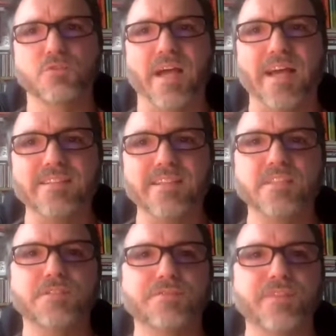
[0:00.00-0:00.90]
to
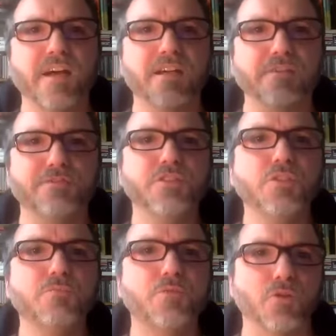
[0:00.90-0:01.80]
identify a
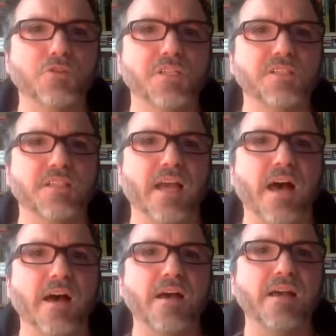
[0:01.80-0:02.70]
few projects that
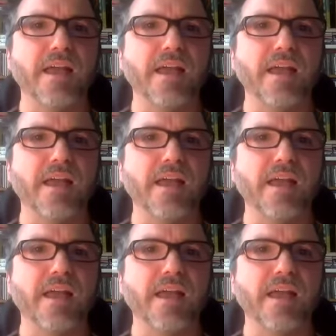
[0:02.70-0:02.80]
are